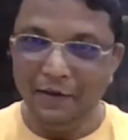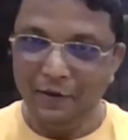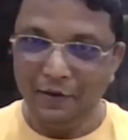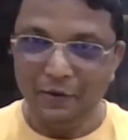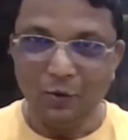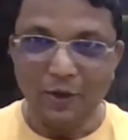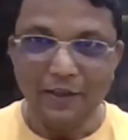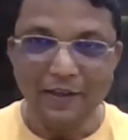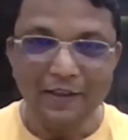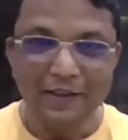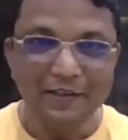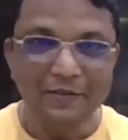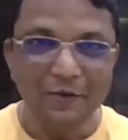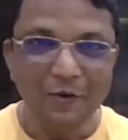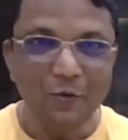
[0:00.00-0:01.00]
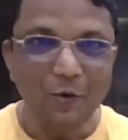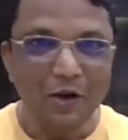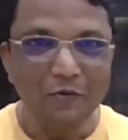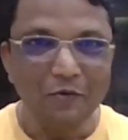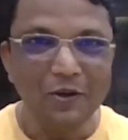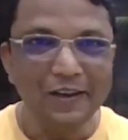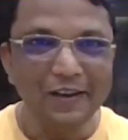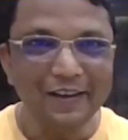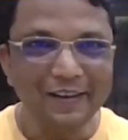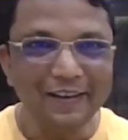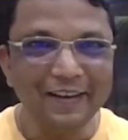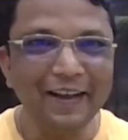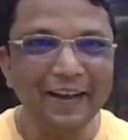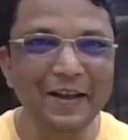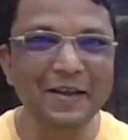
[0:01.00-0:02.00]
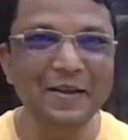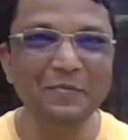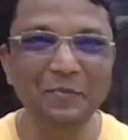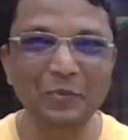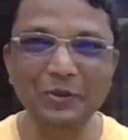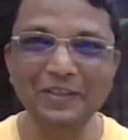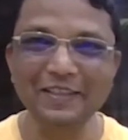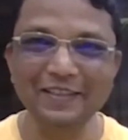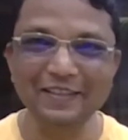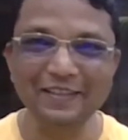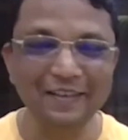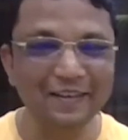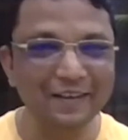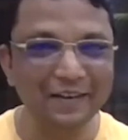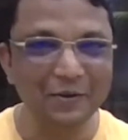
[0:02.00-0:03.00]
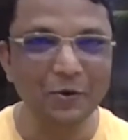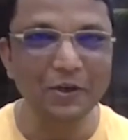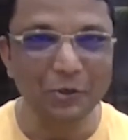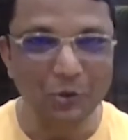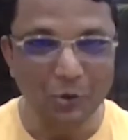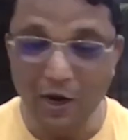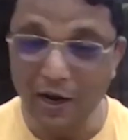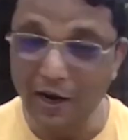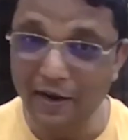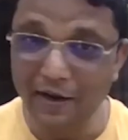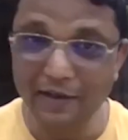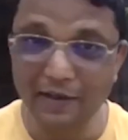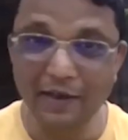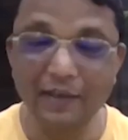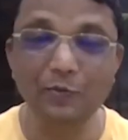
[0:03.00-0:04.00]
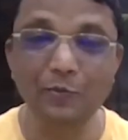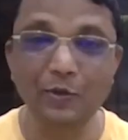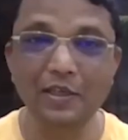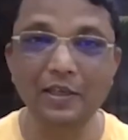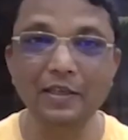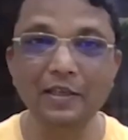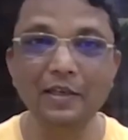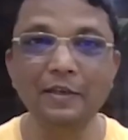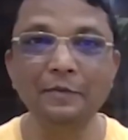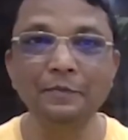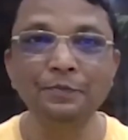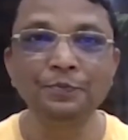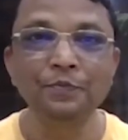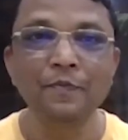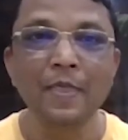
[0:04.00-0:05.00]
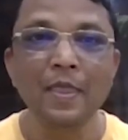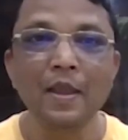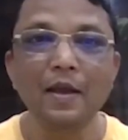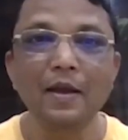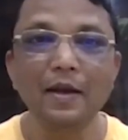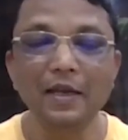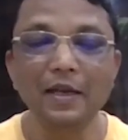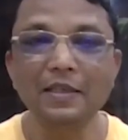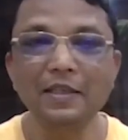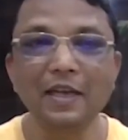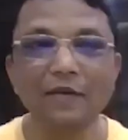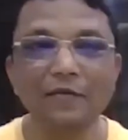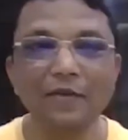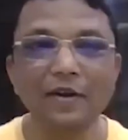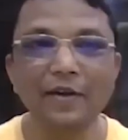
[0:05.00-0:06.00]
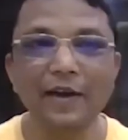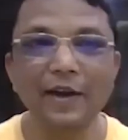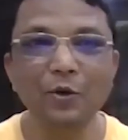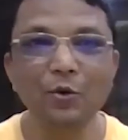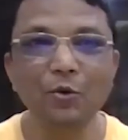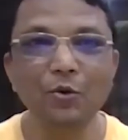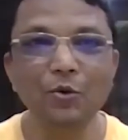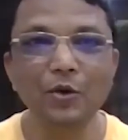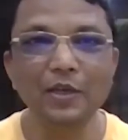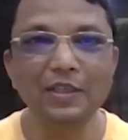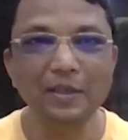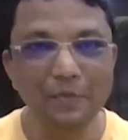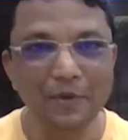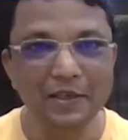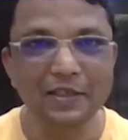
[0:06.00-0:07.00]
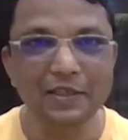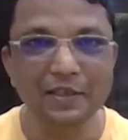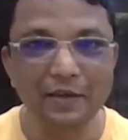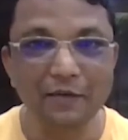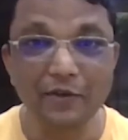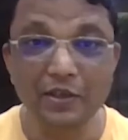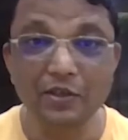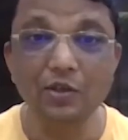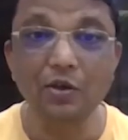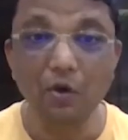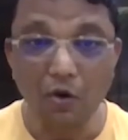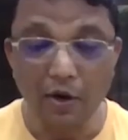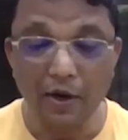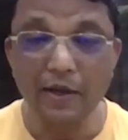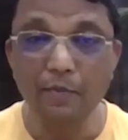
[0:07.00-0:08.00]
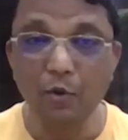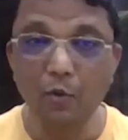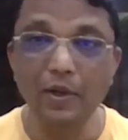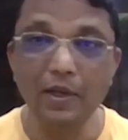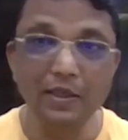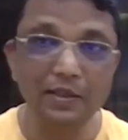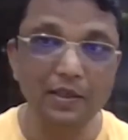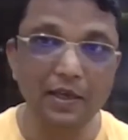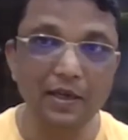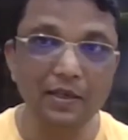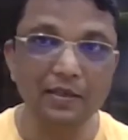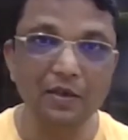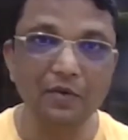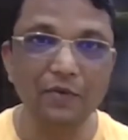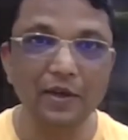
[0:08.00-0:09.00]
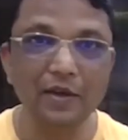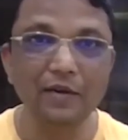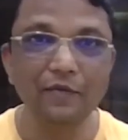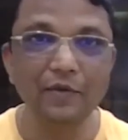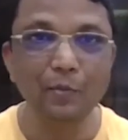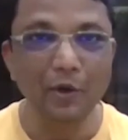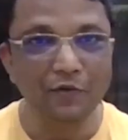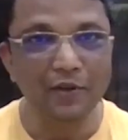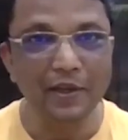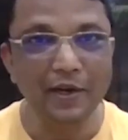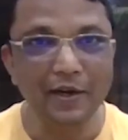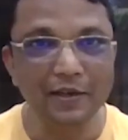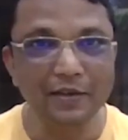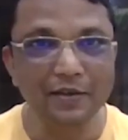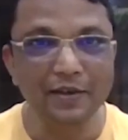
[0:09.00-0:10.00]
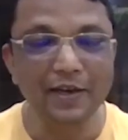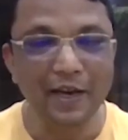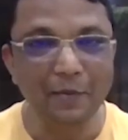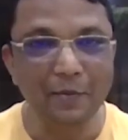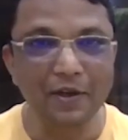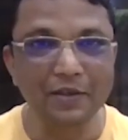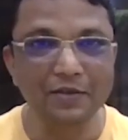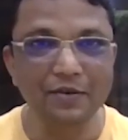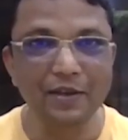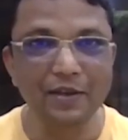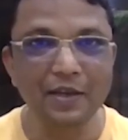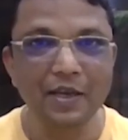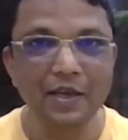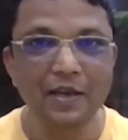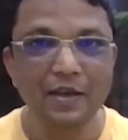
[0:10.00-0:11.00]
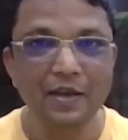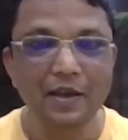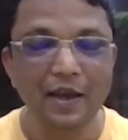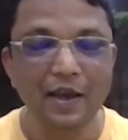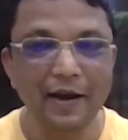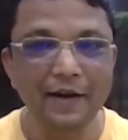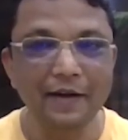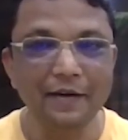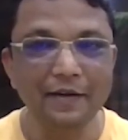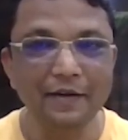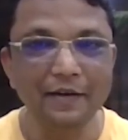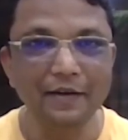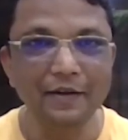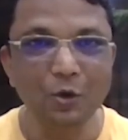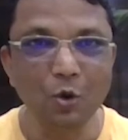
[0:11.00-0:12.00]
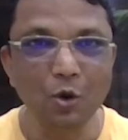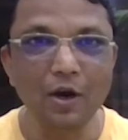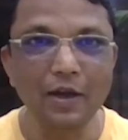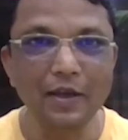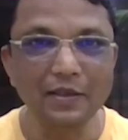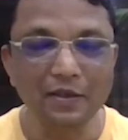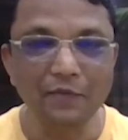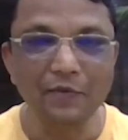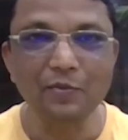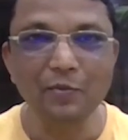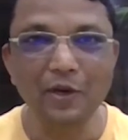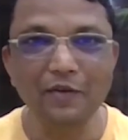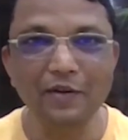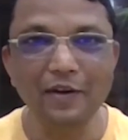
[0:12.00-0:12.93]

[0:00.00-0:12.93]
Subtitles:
So I think these were wonderful poses you had shown, and especially the relation that we are trying to establish, which already probably is there in some way between the industry, denim industry, and yoga in some ways. But